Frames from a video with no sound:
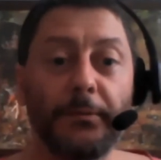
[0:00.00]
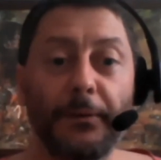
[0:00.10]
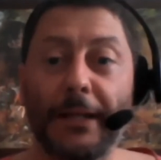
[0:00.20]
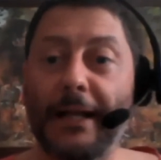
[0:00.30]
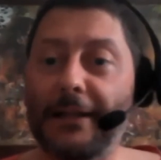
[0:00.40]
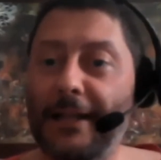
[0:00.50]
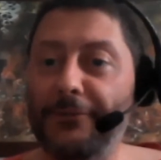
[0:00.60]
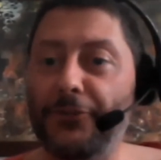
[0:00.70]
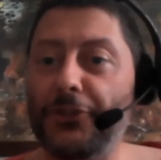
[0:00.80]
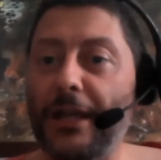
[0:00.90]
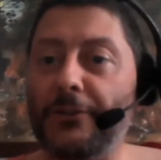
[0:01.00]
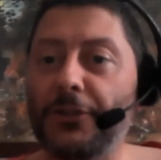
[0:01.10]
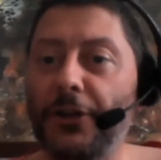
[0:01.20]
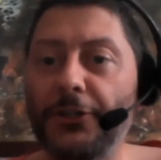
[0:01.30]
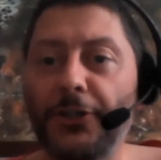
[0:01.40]
Well, I'll have to check.
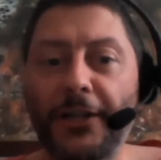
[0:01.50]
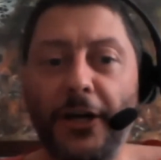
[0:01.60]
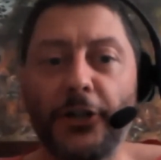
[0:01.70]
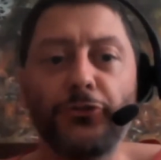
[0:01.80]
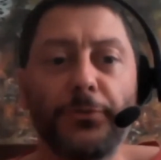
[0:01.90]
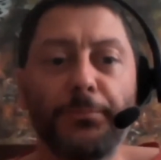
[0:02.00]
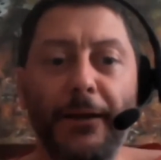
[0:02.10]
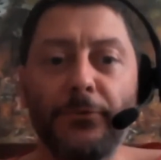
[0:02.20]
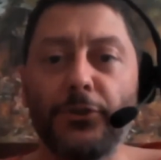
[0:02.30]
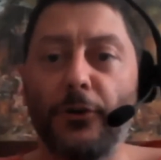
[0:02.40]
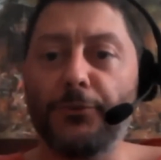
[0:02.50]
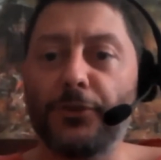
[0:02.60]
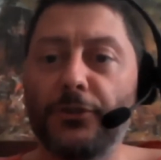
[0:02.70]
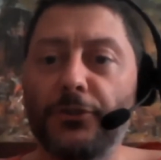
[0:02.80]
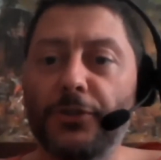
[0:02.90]
So, are the £100
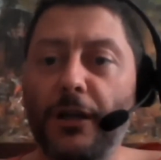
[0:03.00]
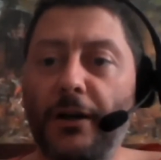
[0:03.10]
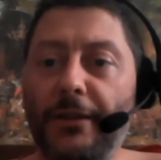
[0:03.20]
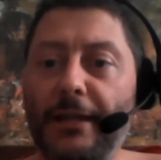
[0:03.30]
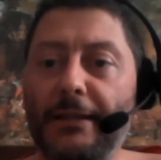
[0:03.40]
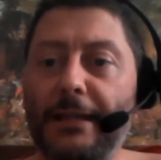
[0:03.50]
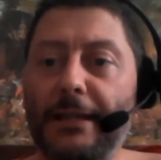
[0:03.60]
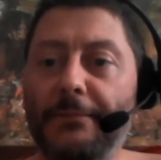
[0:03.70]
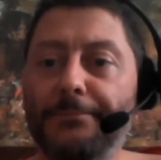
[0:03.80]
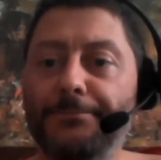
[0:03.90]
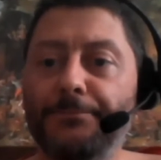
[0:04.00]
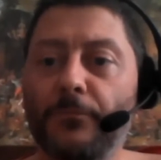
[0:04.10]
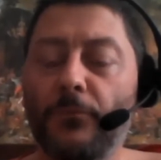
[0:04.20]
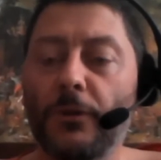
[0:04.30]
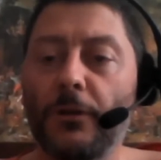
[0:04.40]
options? Are they the
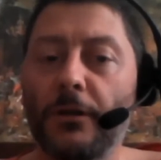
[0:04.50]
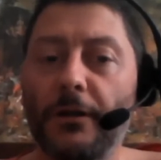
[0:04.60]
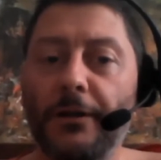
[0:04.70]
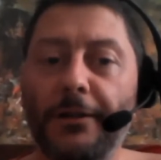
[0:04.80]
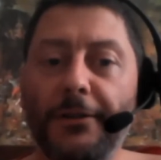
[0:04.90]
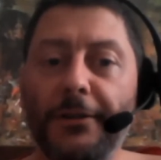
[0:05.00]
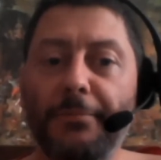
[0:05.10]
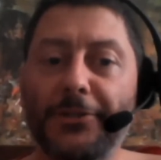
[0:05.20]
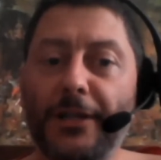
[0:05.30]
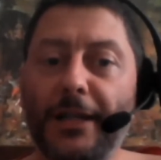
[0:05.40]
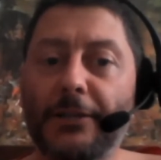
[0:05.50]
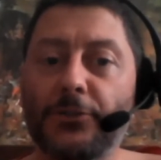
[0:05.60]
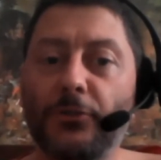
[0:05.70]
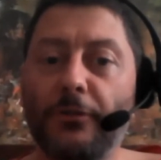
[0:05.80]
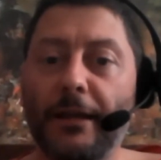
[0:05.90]
bassonets,
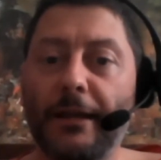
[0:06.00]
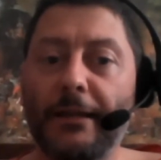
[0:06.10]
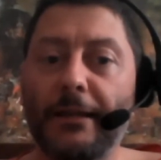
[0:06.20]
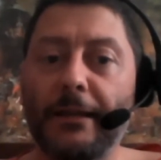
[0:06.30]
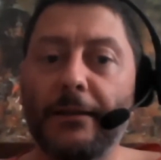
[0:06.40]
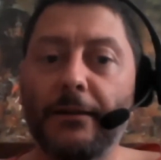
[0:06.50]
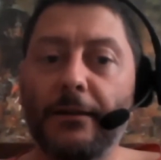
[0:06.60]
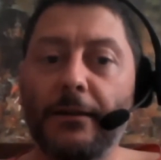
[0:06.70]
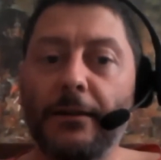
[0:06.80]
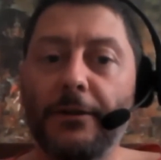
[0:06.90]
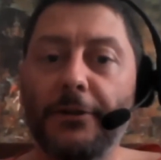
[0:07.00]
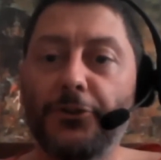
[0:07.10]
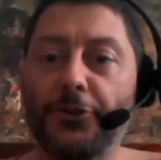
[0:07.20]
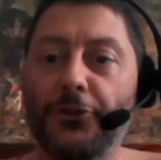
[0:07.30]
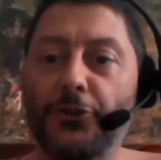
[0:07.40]
or are they
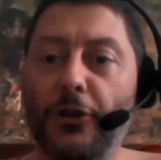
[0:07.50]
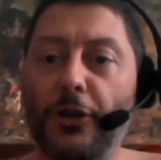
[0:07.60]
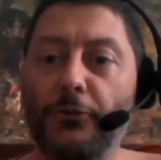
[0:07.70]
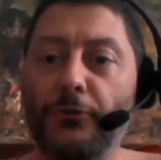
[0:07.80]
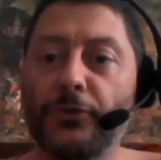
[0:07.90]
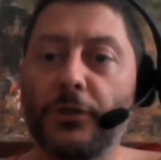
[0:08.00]
the sugar loaves?